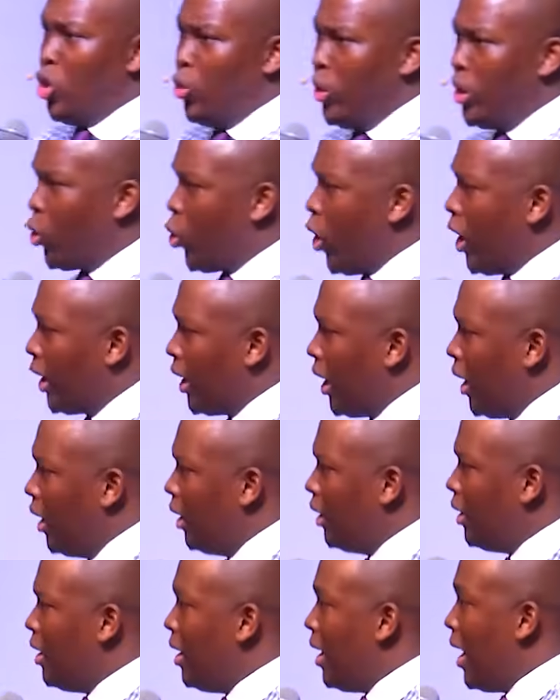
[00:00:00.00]
it quicker,
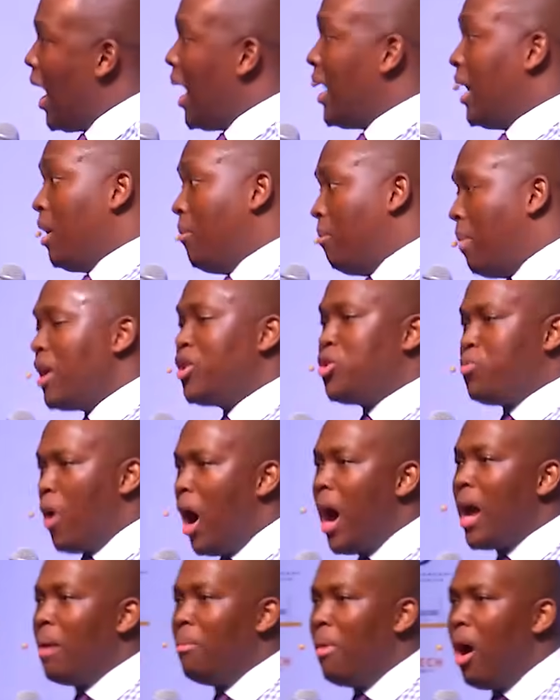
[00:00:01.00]
and at a much
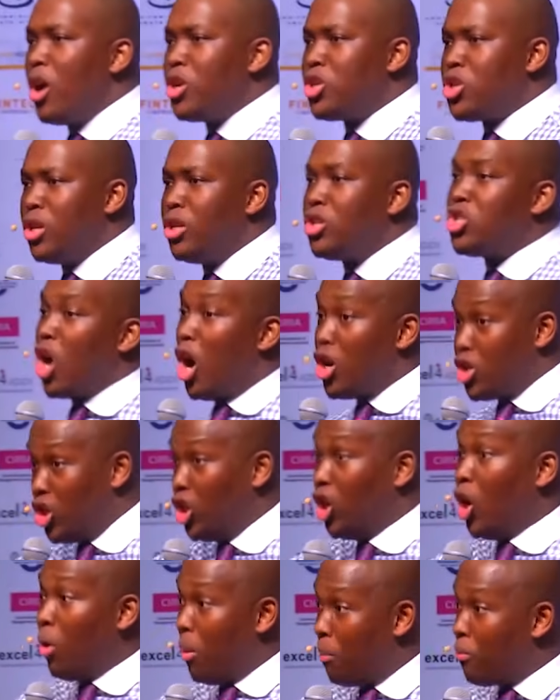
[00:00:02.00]
higher margin, charging
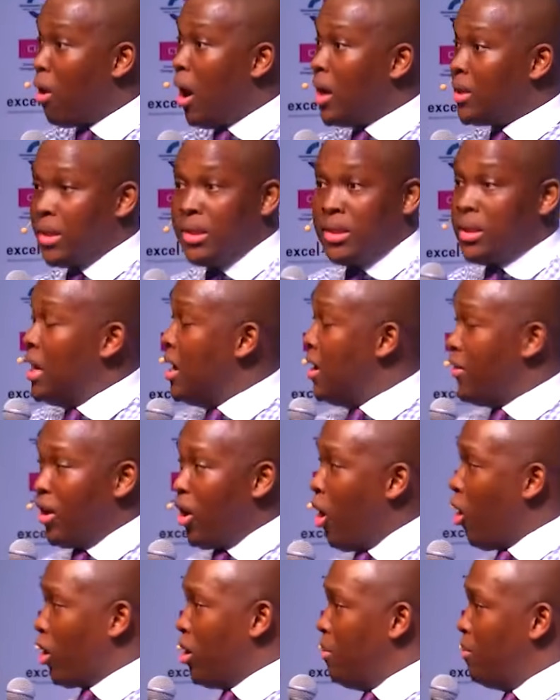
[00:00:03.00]
lower prices than
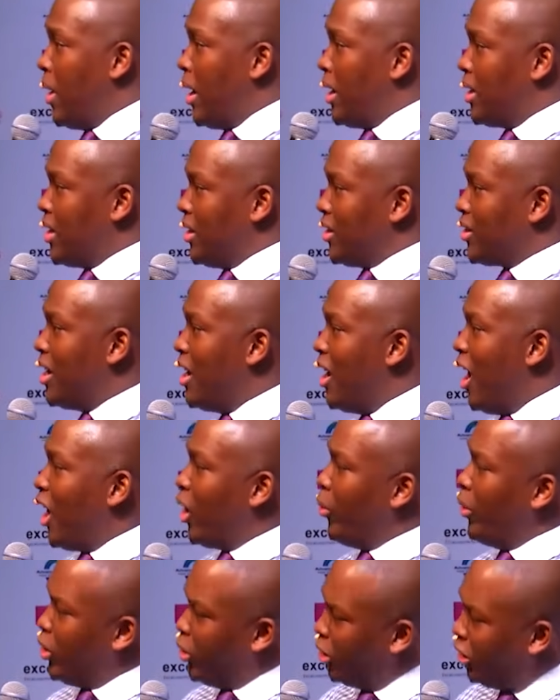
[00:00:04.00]
our competitors. How do
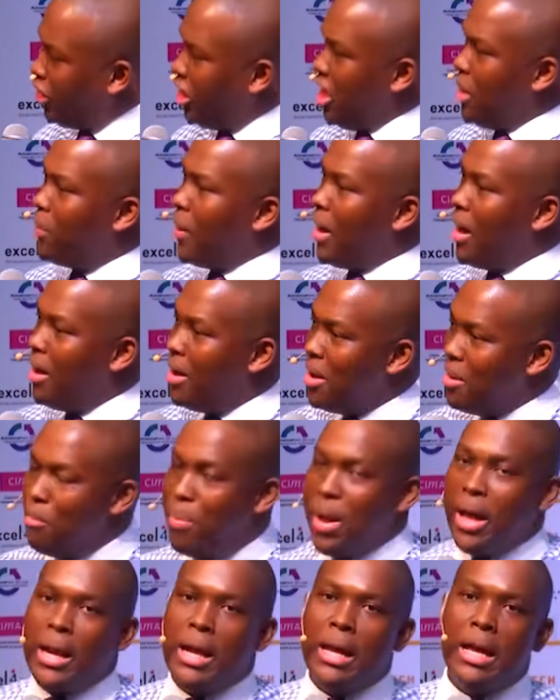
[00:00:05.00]
we do it cheaper,
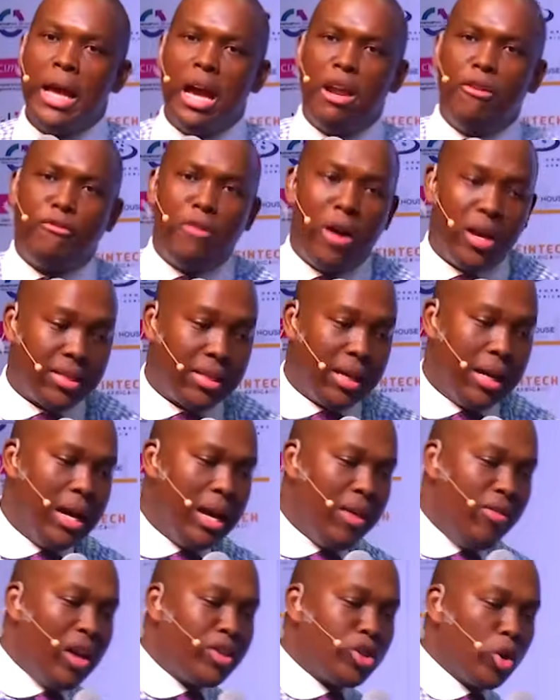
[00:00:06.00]
better, and faster?
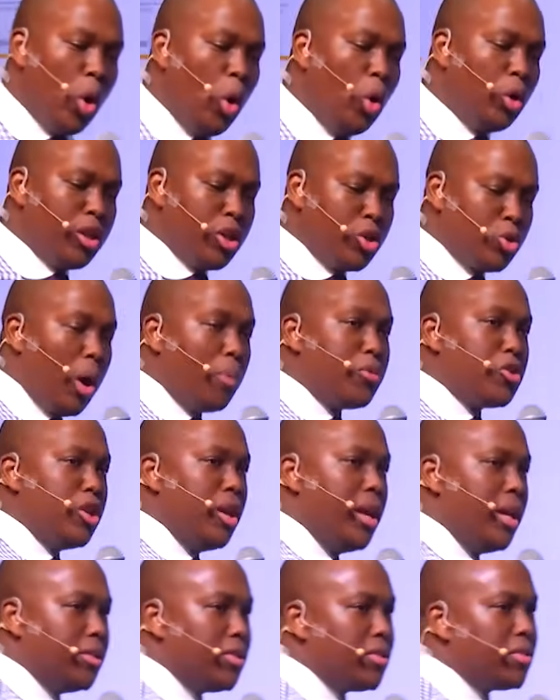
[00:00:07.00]
That's all disruption
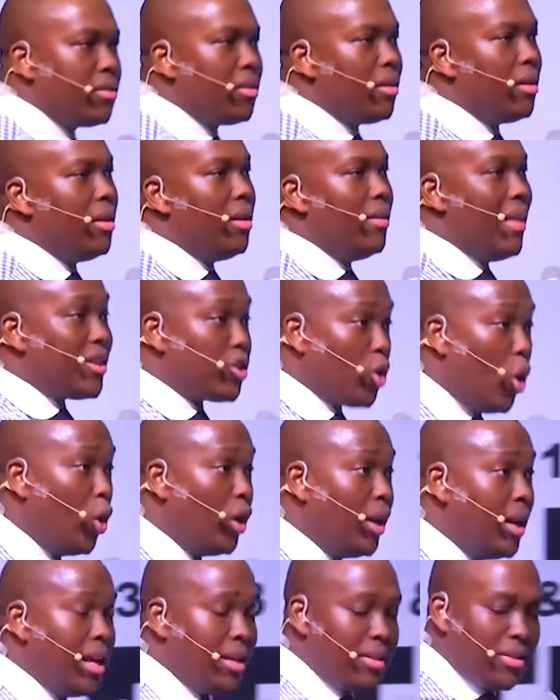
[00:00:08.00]
is. That's all
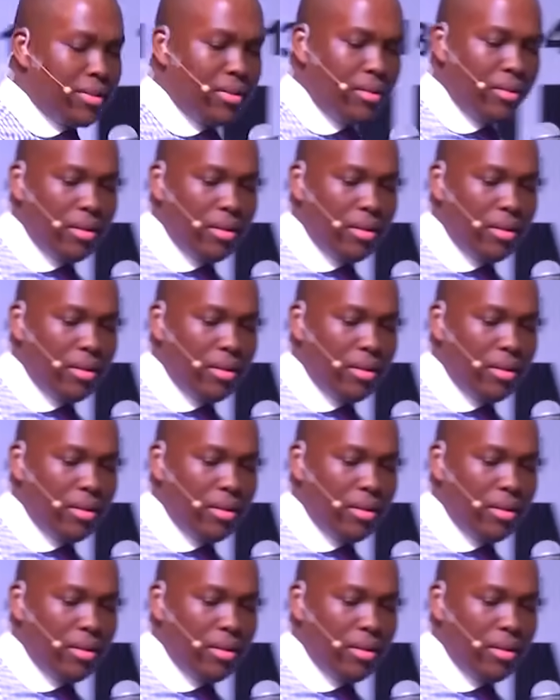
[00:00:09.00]
it is.